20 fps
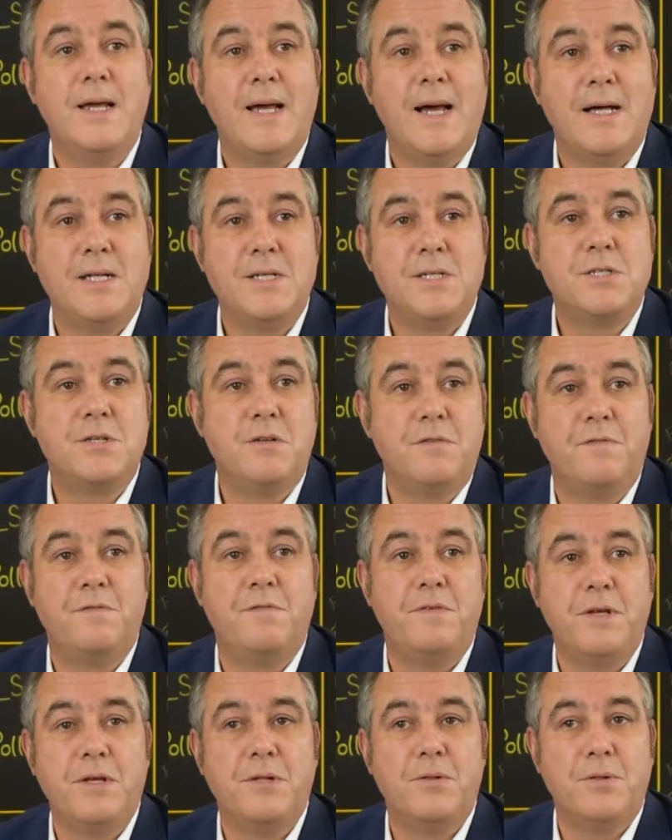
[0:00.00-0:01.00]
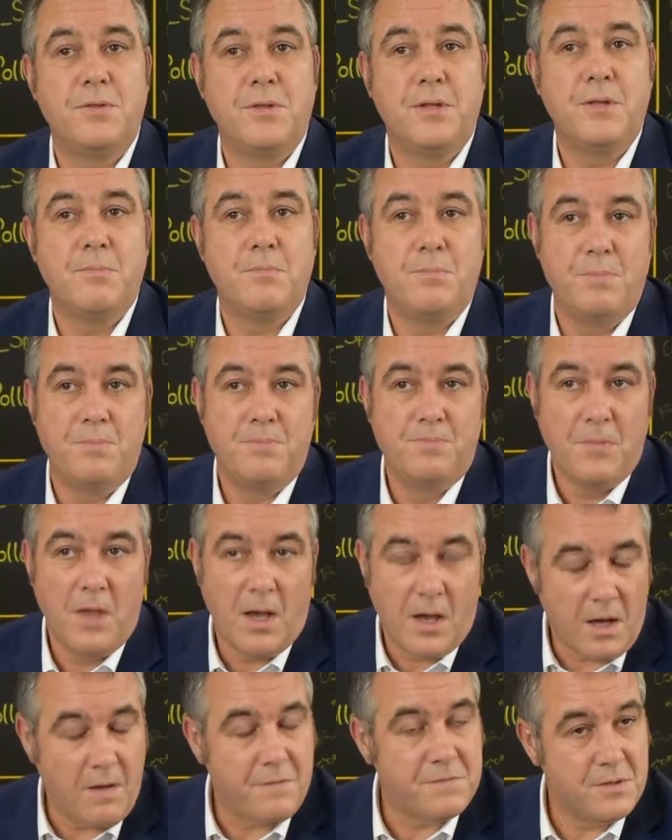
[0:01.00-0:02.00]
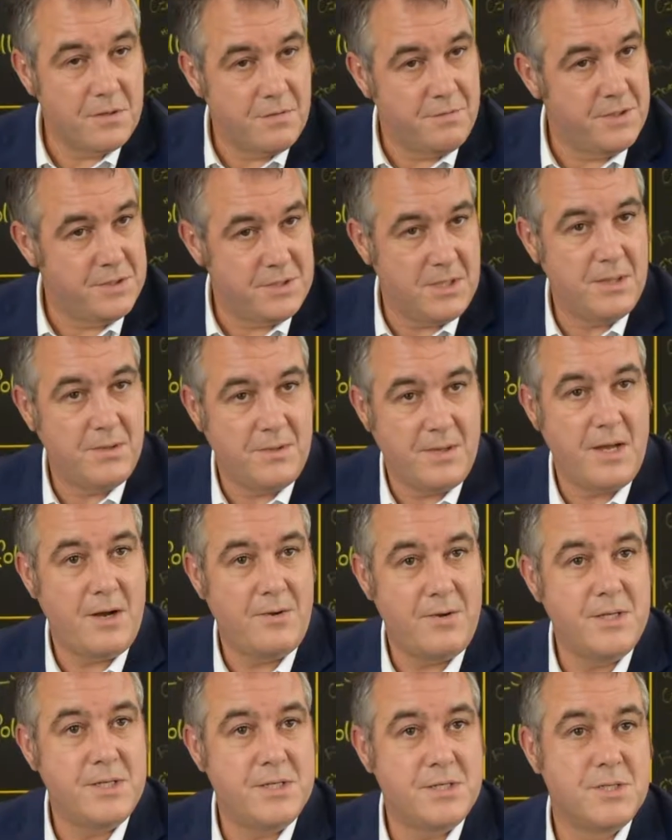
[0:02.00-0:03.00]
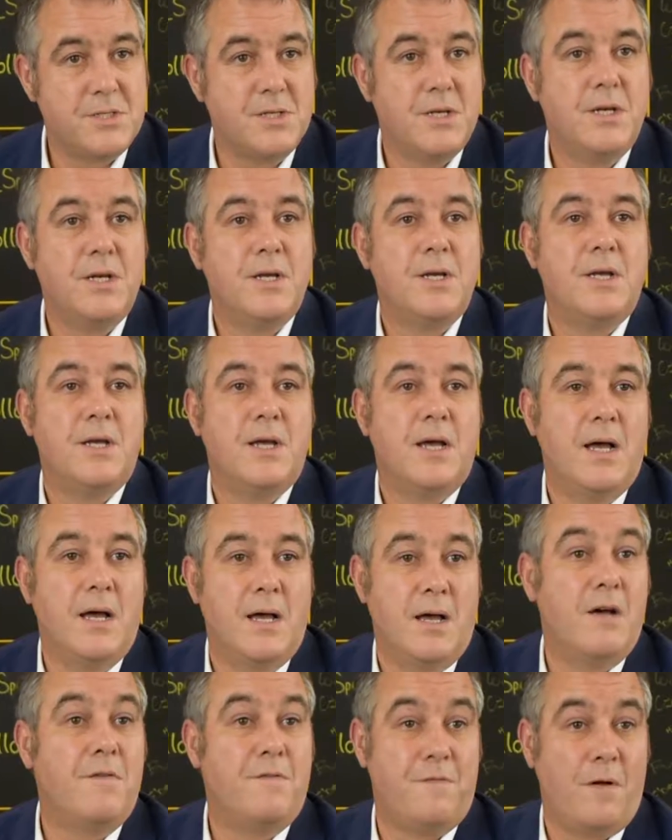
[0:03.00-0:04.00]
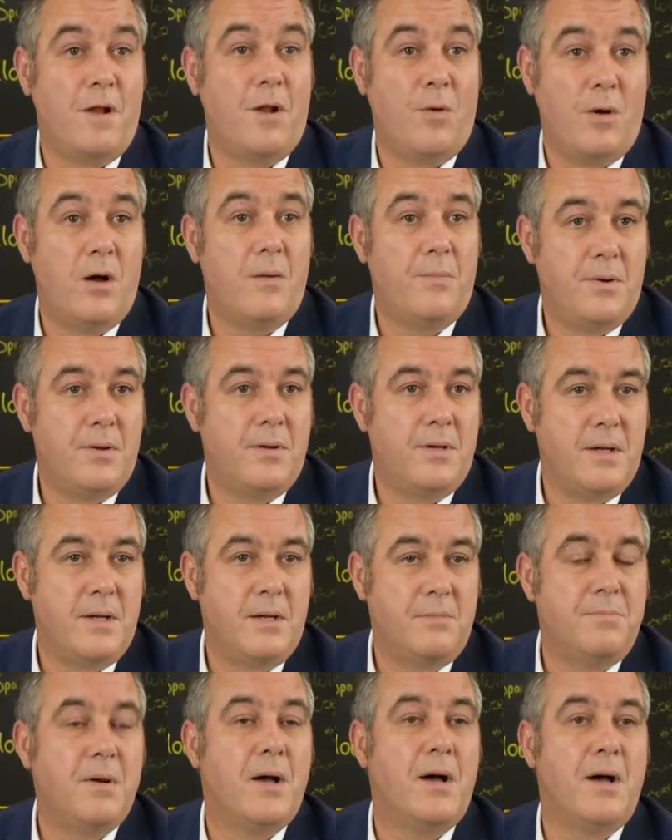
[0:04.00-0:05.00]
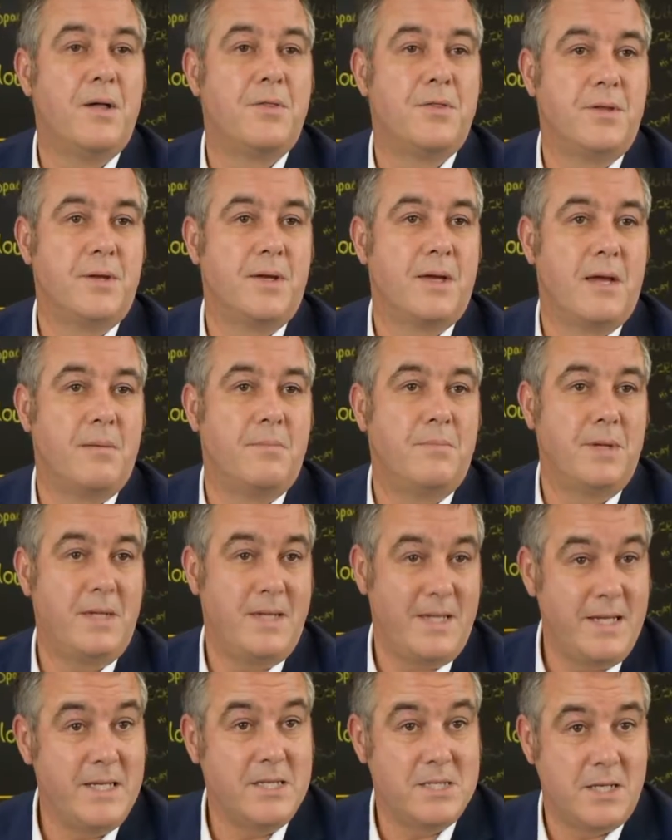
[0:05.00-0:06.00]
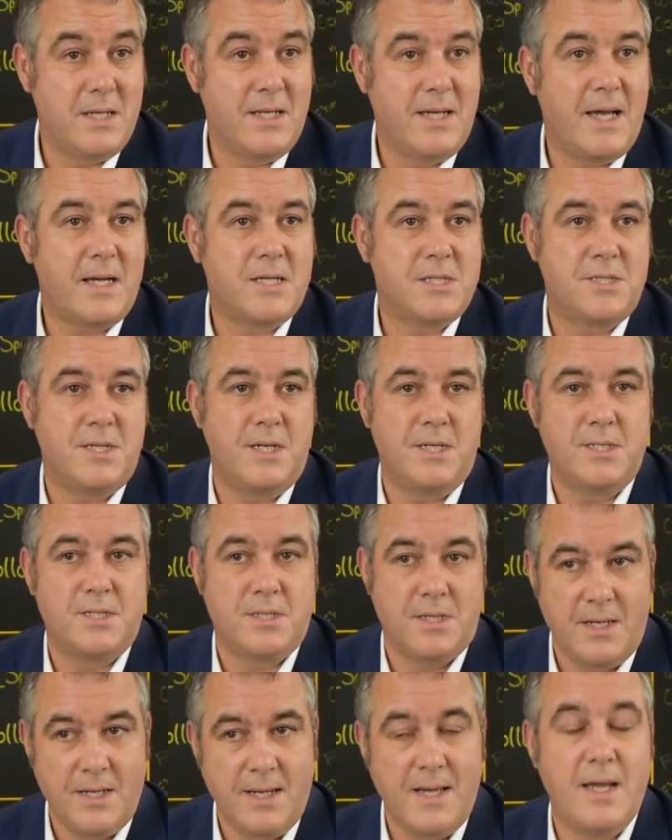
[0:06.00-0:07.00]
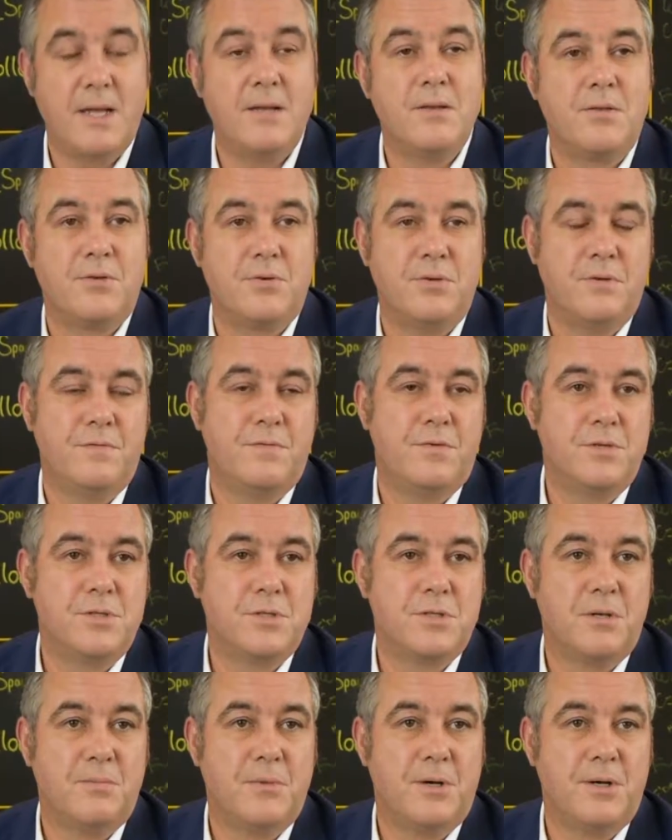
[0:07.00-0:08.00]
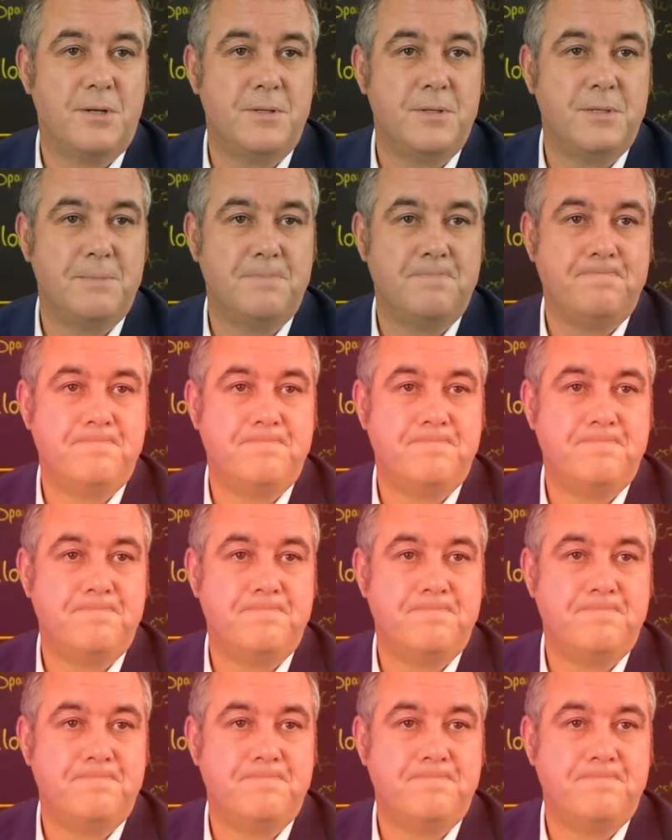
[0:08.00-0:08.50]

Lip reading: and to feel that after the visit there is a follow-up path that can be easily accessed, again through a voice command.